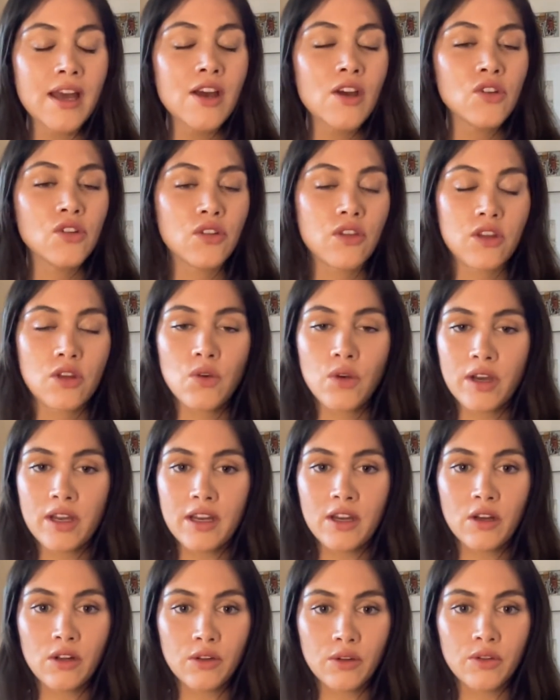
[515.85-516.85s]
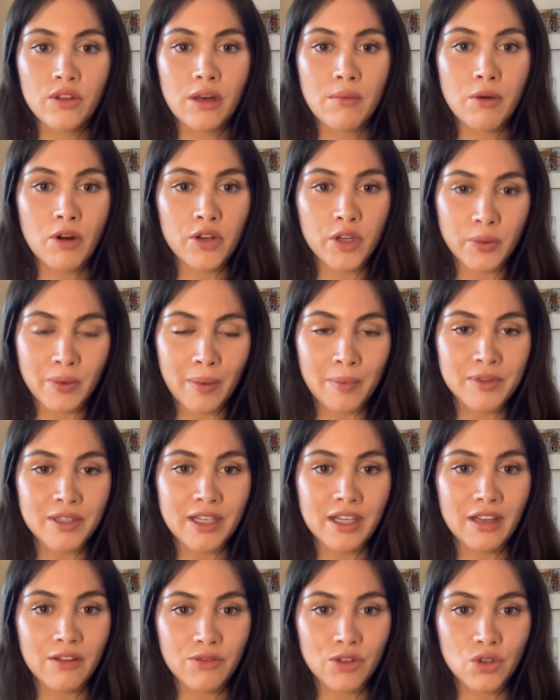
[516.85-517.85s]
so that you can include them on your website
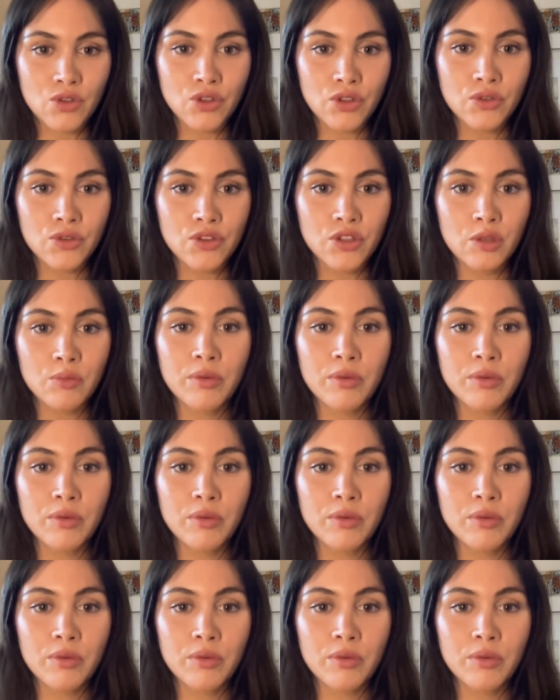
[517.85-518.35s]
if you choose to.